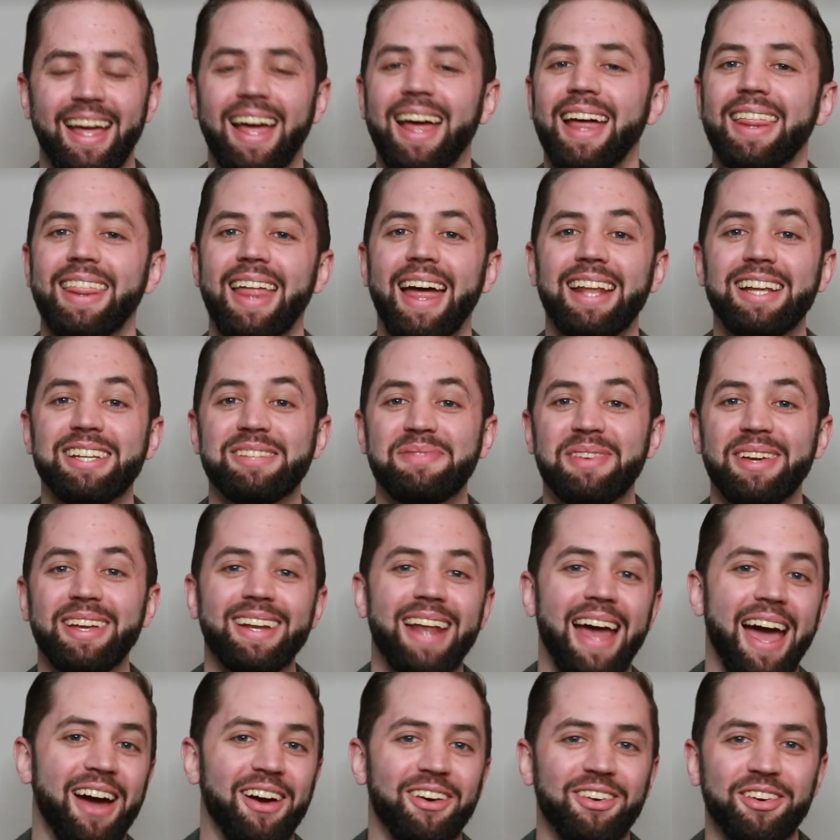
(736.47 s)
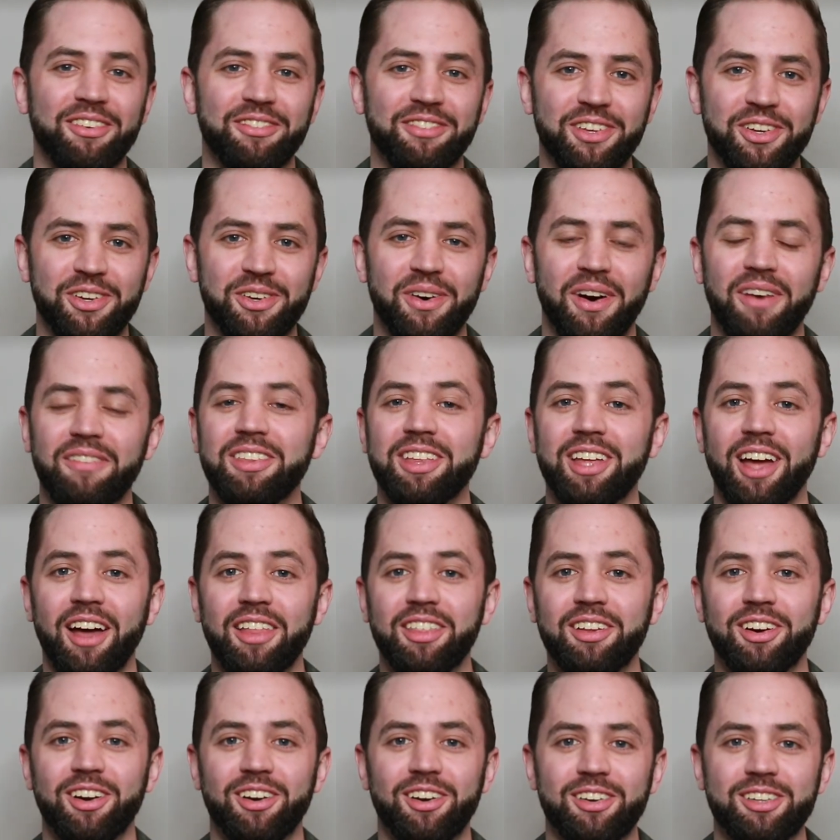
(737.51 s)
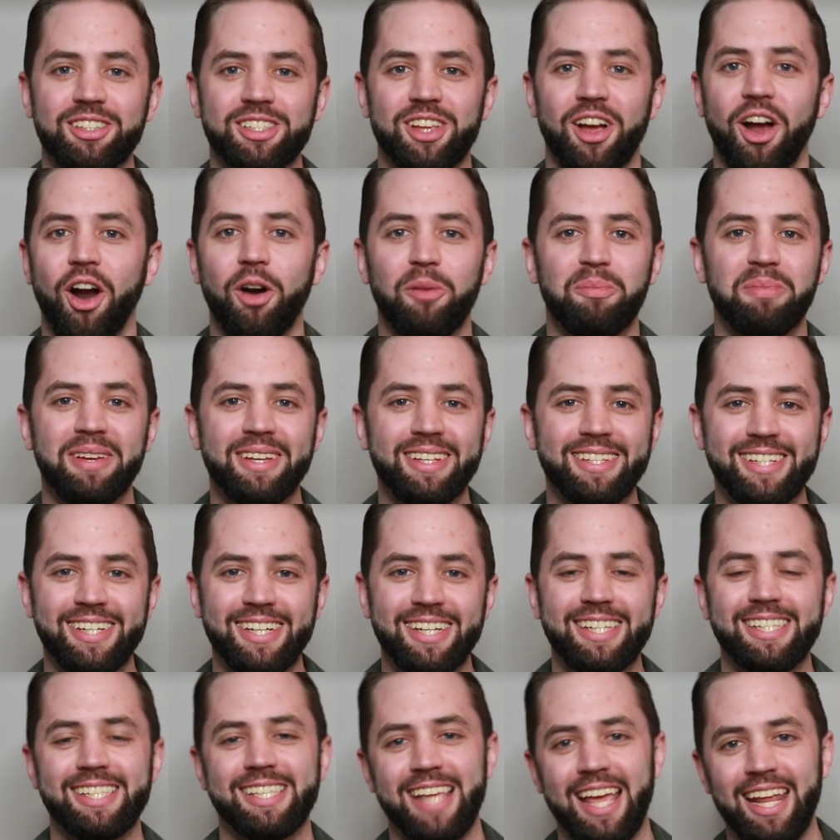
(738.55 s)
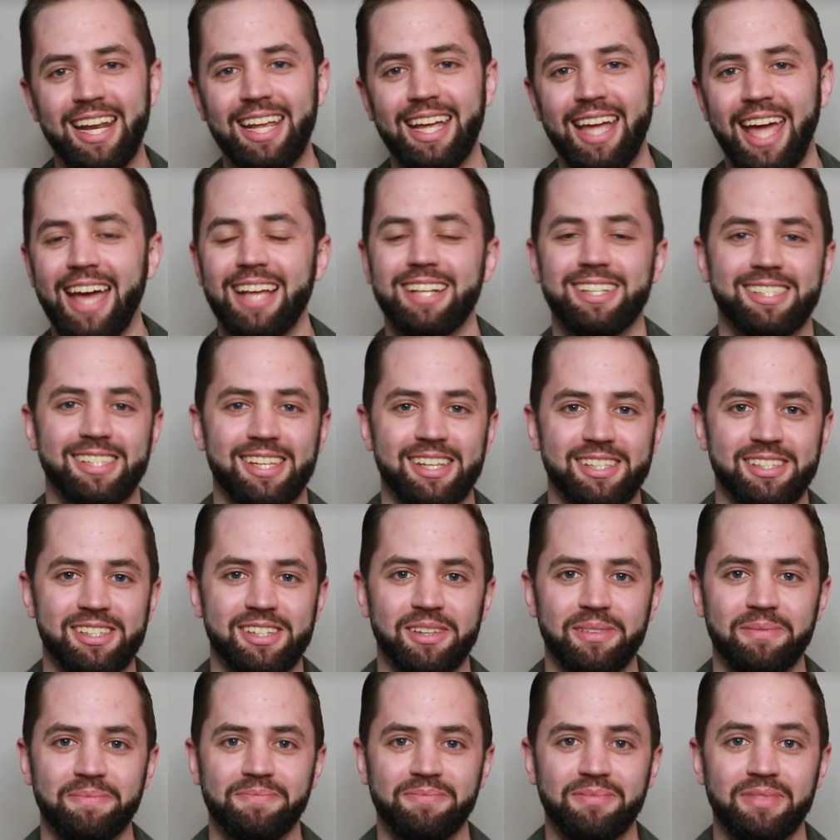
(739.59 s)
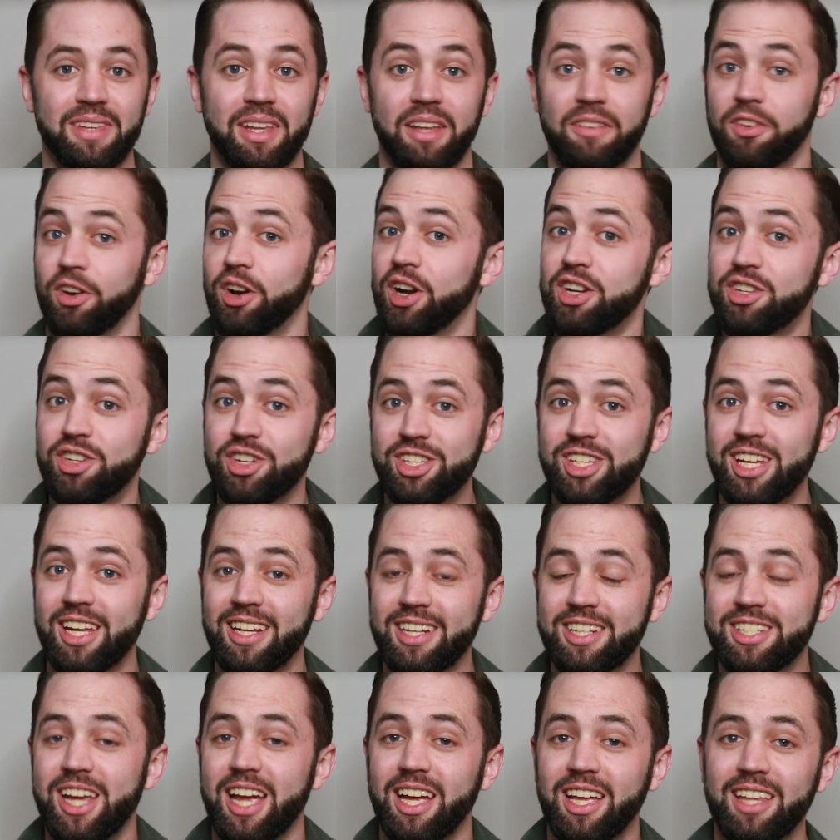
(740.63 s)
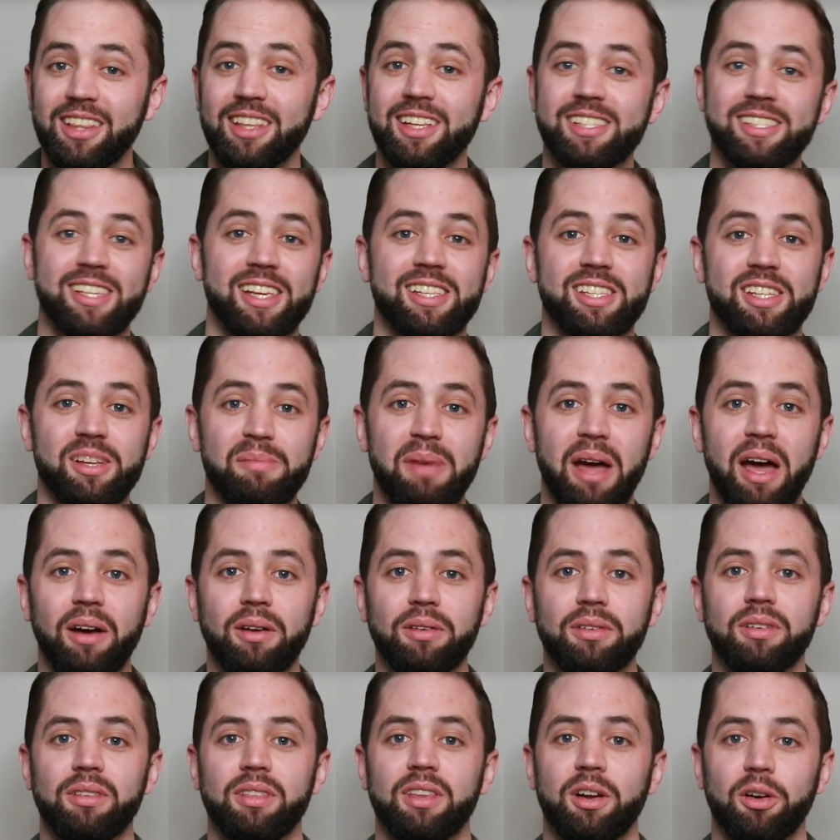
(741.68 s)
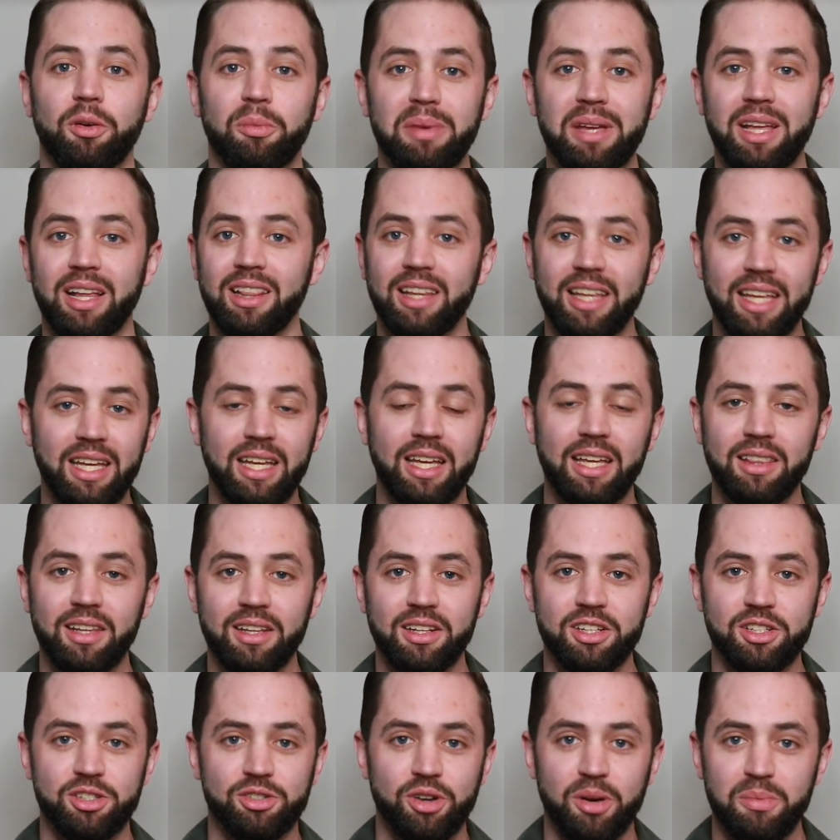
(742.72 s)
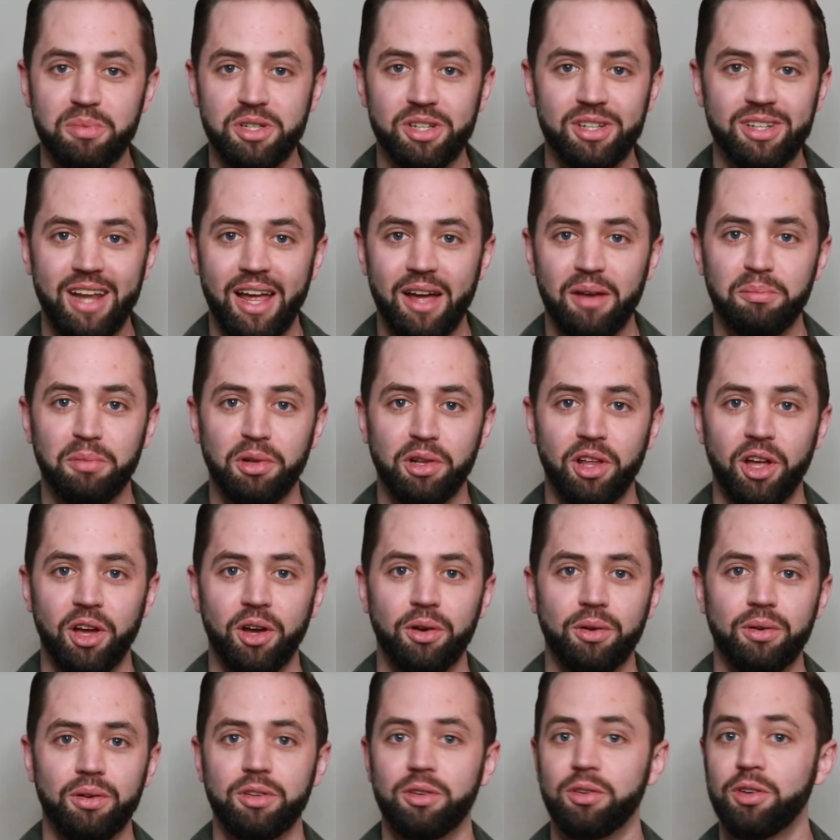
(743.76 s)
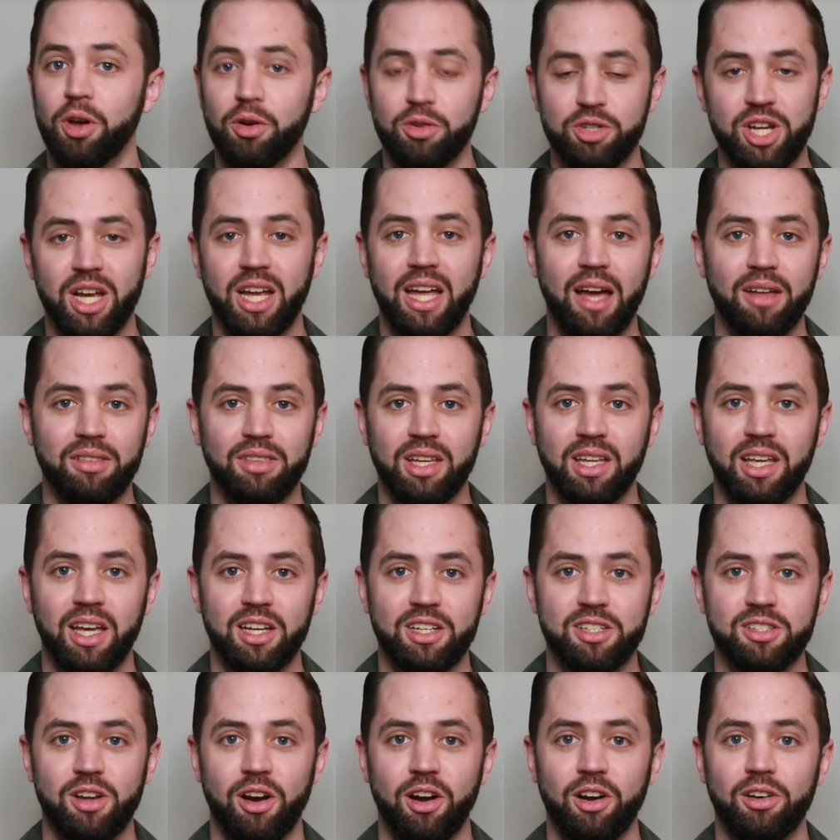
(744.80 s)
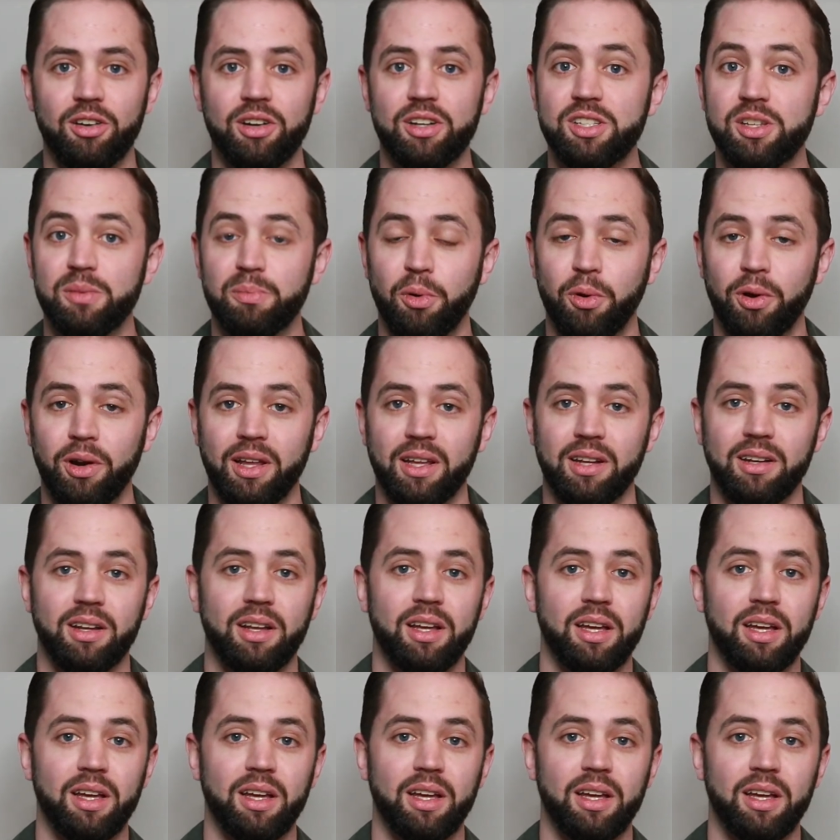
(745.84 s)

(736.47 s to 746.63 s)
That has been our review of the Other Earths RPG setting and system. If you're interested in checking this system out, there will be a link in the description down below. You can go check out the Kickstarter and support it.